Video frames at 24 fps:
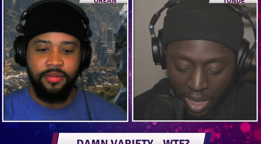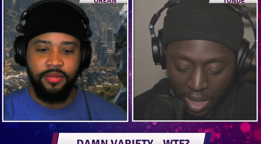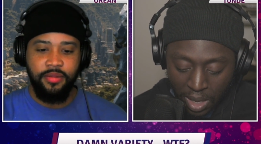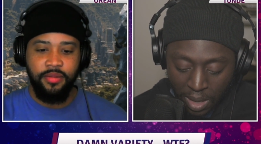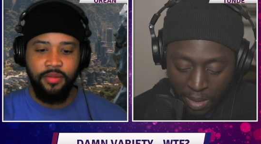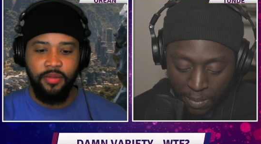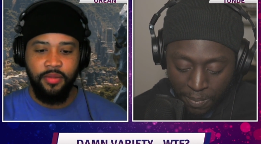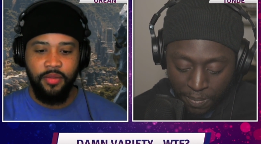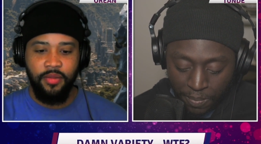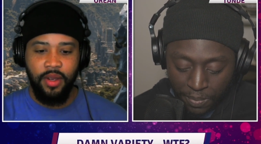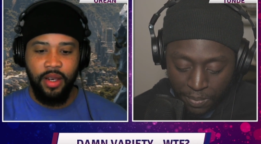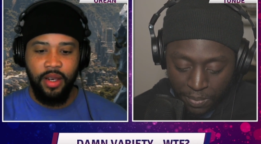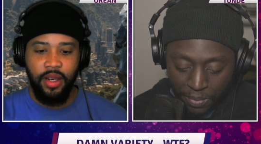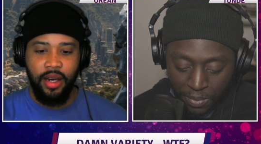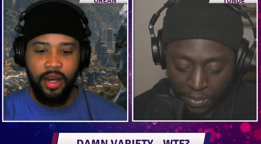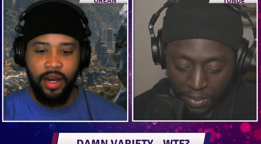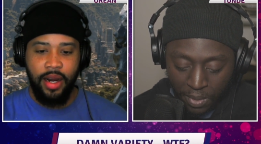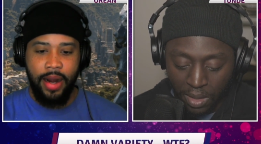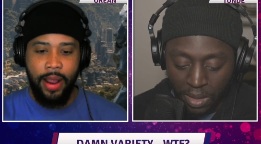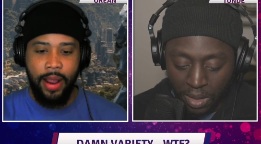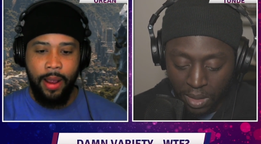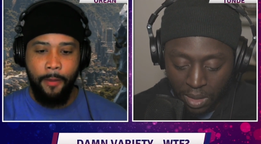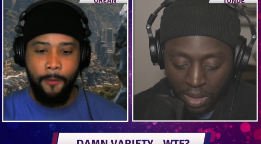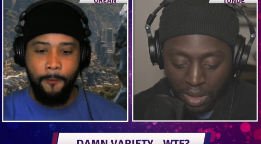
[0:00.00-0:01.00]
Speaker 1: Um,
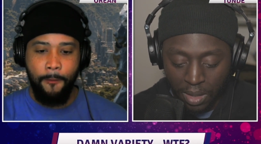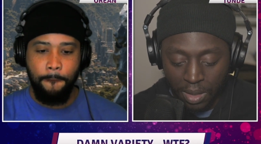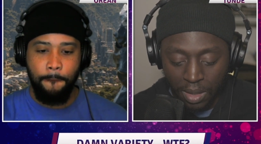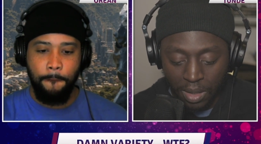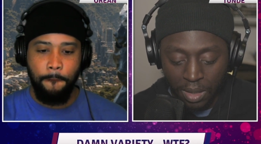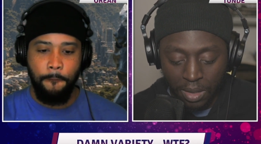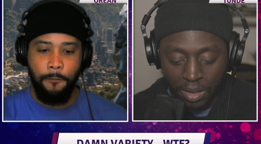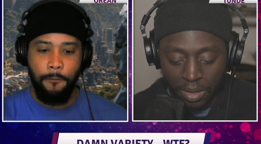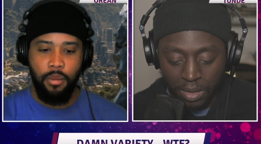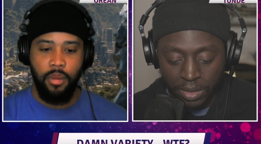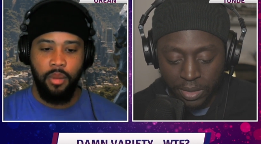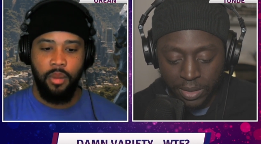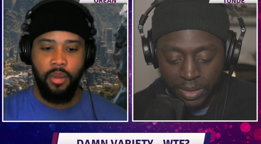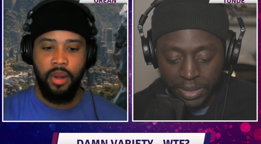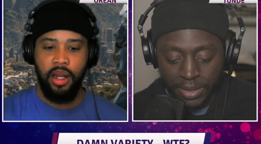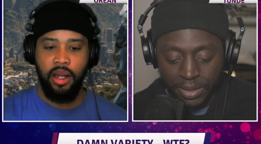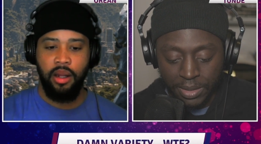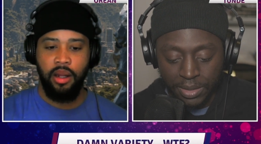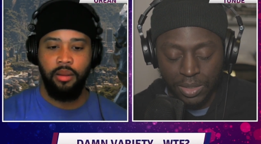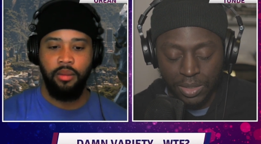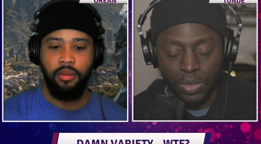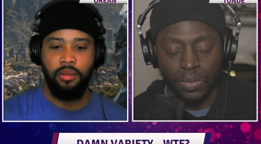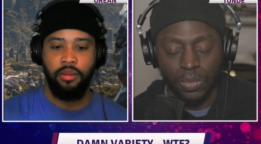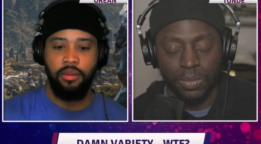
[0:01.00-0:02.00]

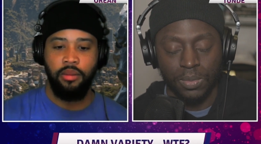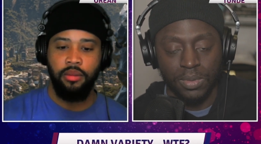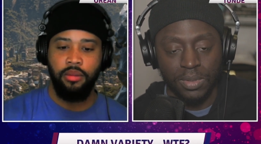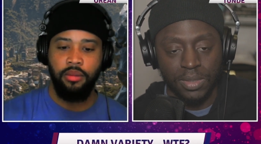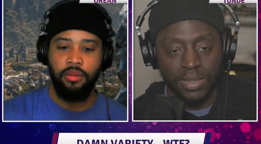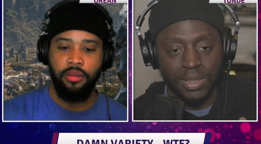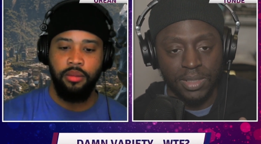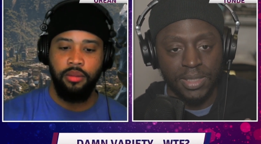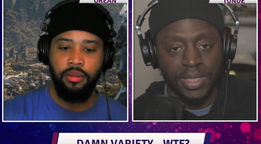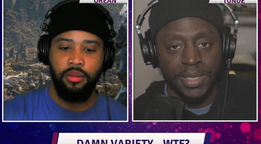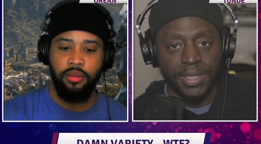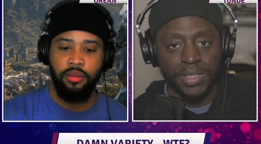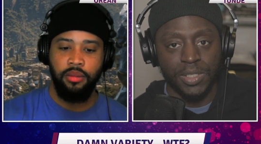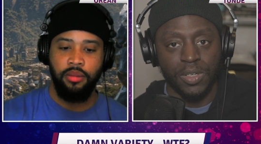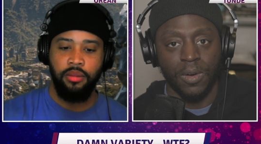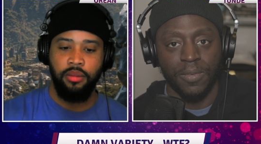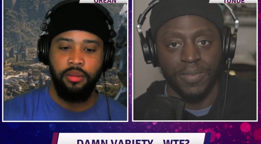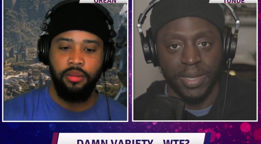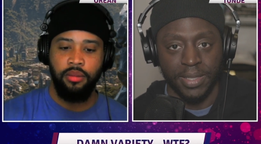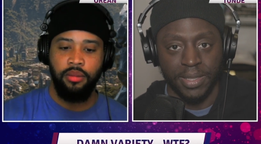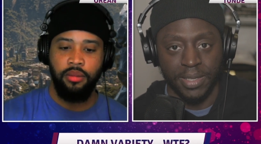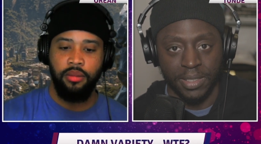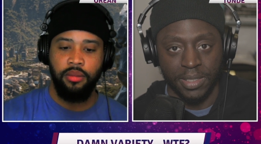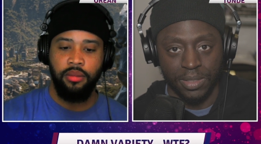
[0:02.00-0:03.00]
so Dennis
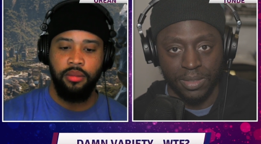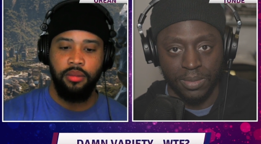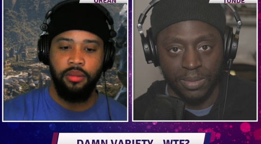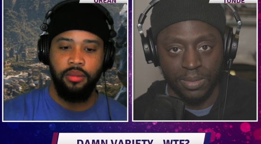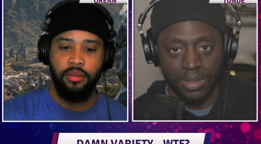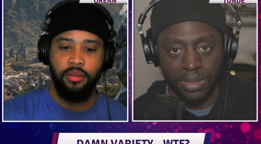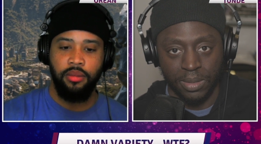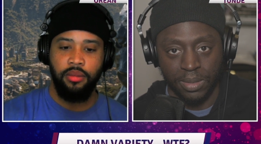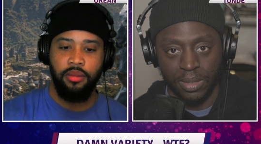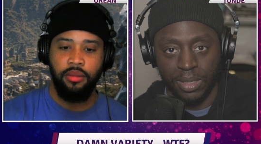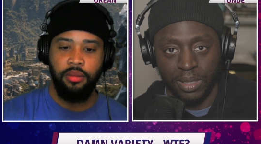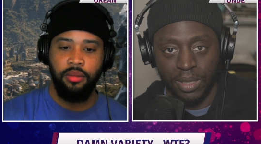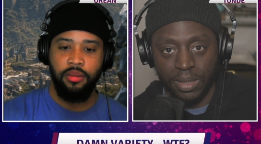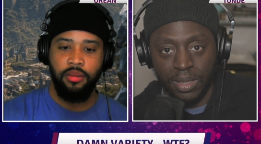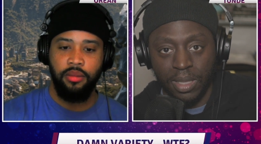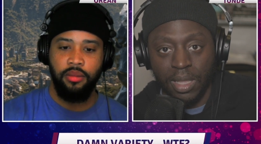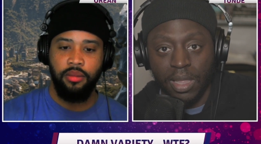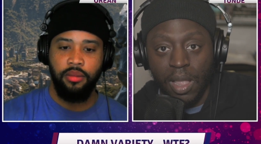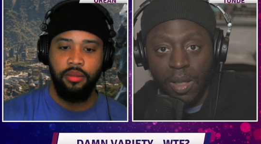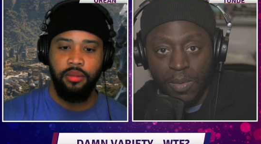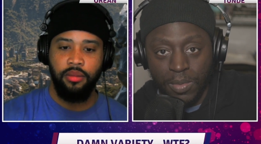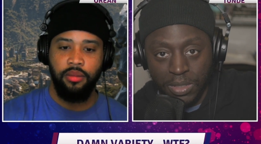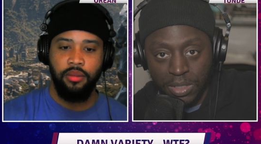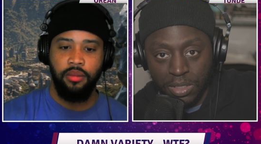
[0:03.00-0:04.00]
Harvey, I think is
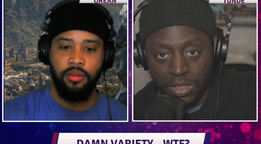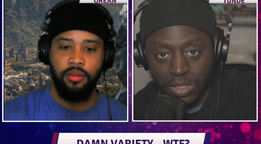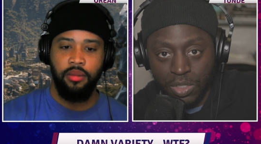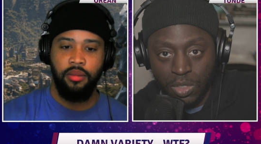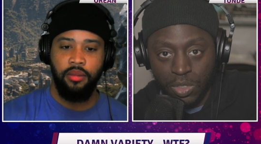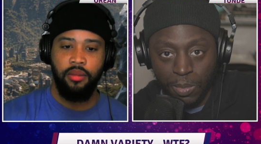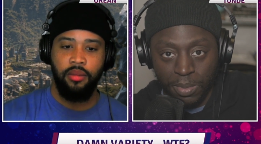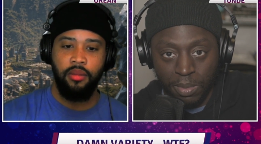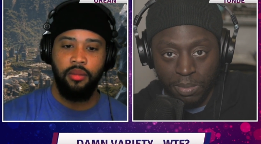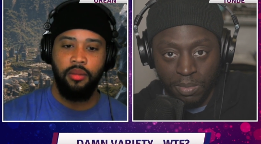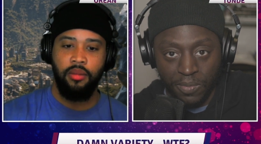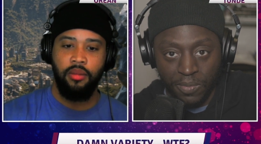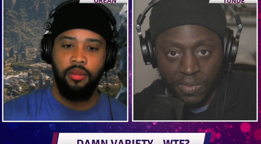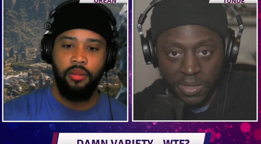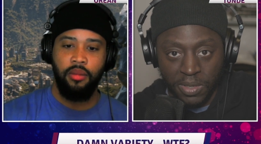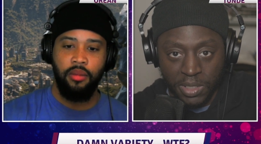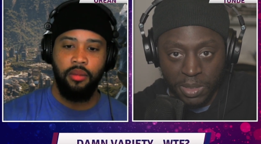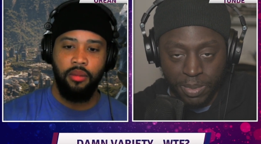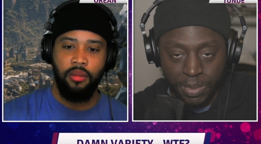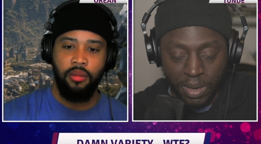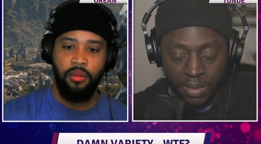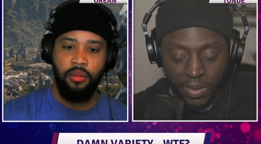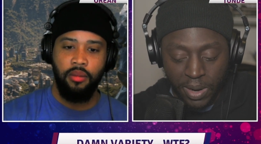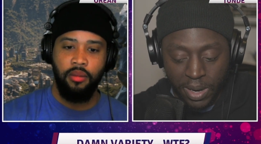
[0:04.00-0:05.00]
that, that was a stupid move
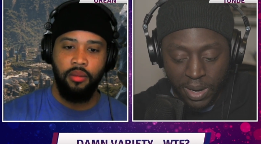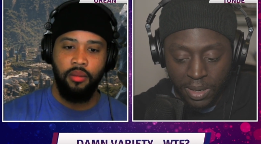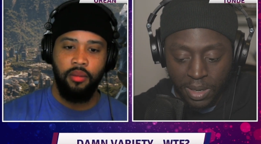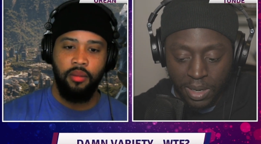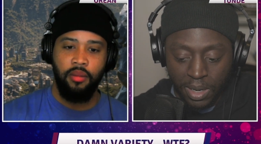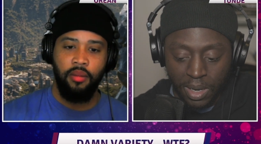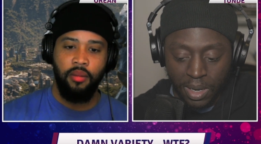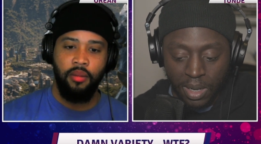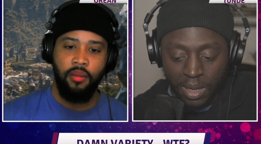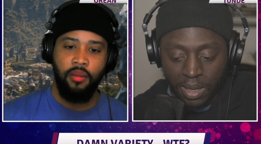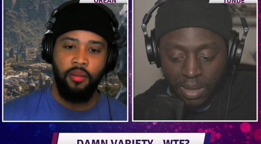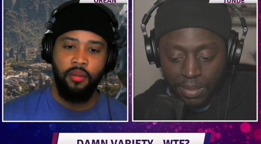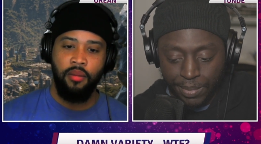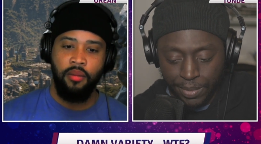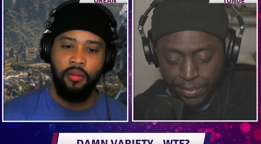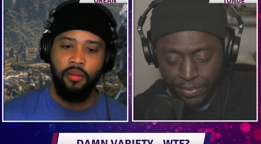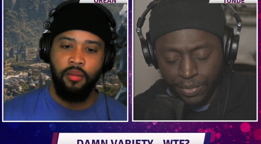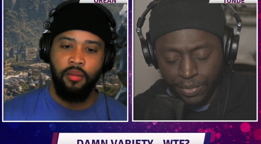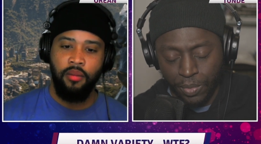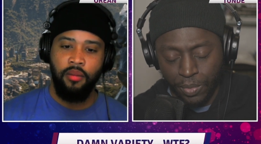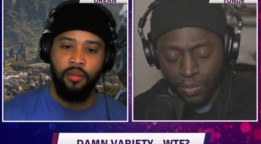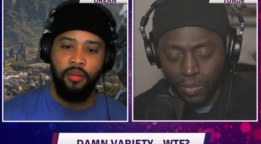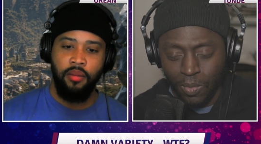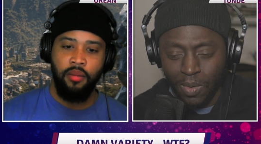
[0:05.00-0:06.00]
on his part, right?
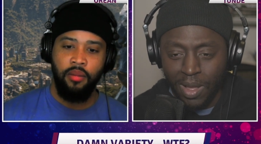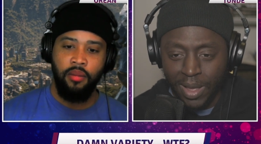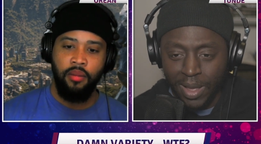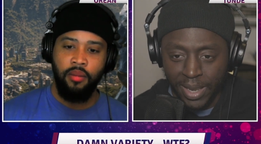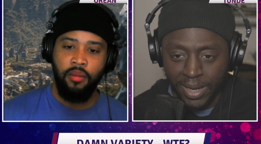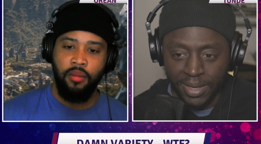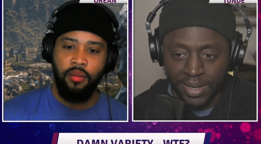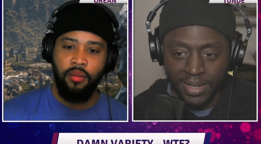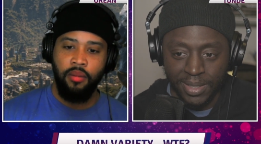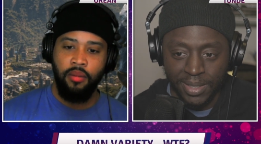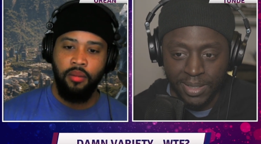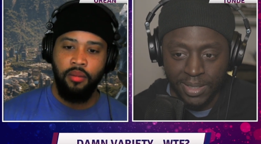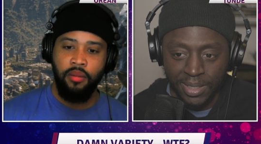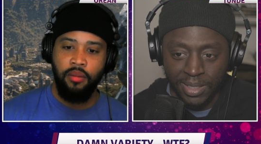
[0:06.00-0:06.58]
But for one,